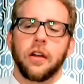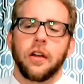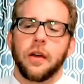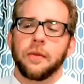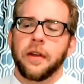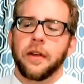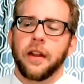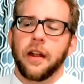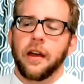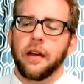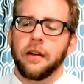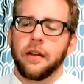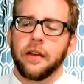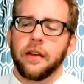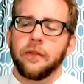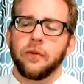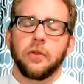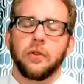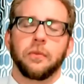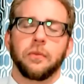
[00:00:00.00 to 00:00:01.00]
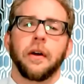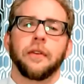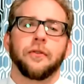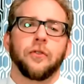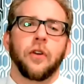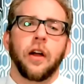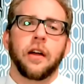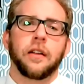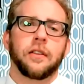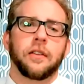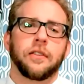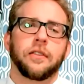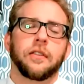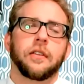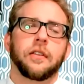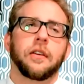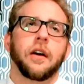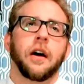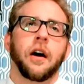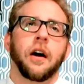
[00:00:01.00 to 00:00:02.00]
I mean, even with my friends,
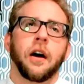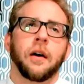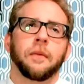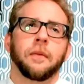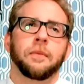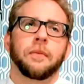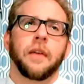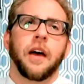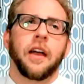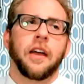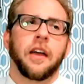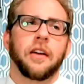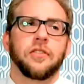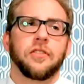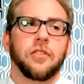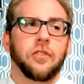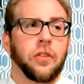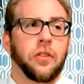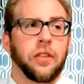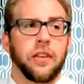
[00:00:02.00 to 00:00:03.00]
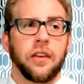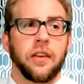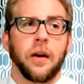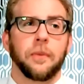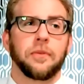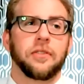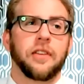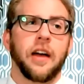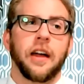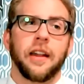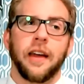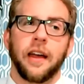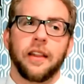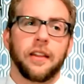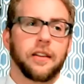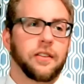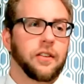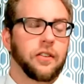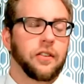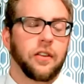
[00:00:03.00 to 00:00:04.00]
I guess the upside I
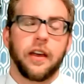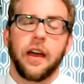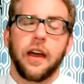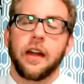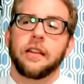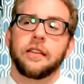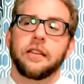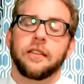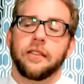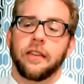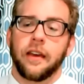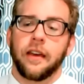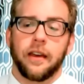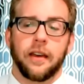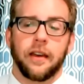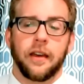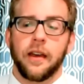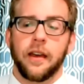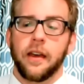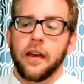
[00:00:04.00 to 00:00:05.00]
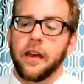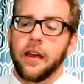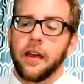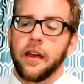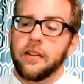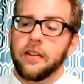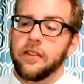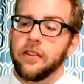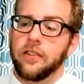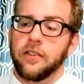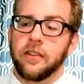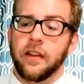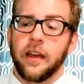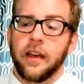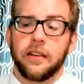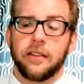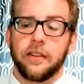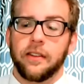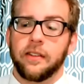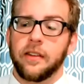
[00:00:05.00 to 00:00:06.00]
like to look at it is like, it's just
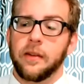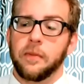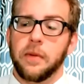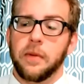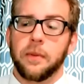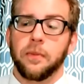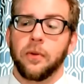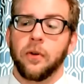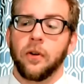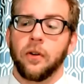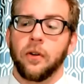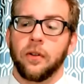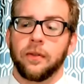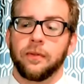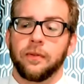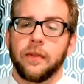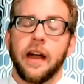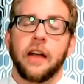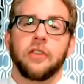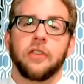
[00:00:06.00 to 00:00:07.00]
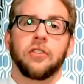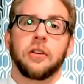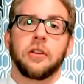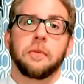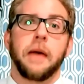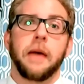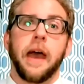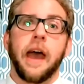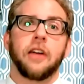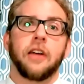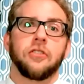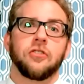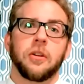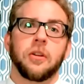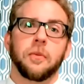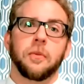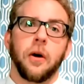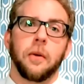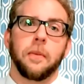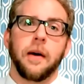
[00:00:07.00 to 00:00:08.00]
nice to see people actually passionate
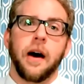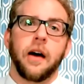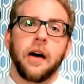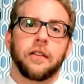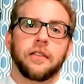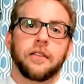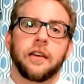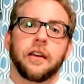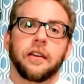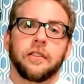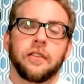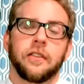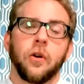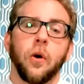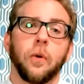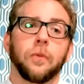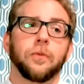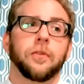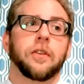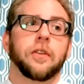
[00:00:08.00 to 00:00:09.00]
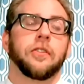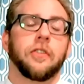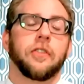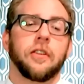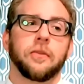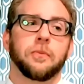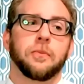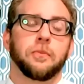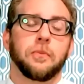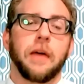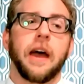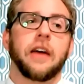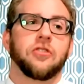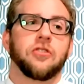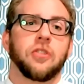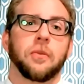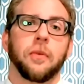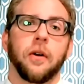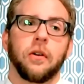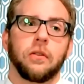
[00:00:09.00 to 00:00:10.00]
about politics, and hopefully they're
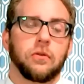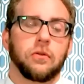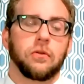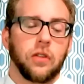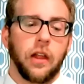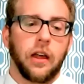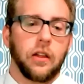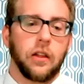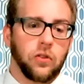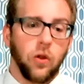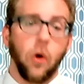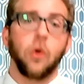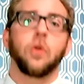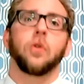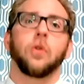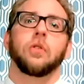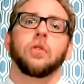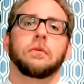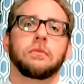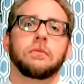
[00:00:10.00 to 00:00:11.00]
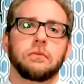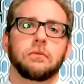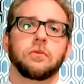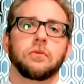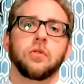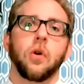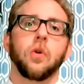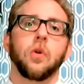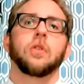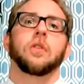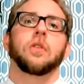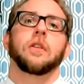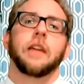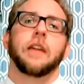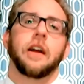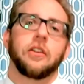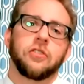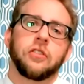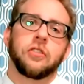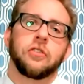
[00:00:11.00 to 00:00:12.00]
passionate about like local
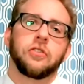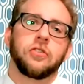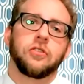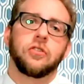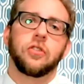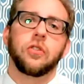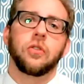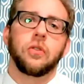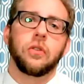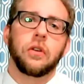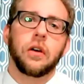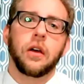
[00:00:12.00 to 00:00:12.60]
elections too.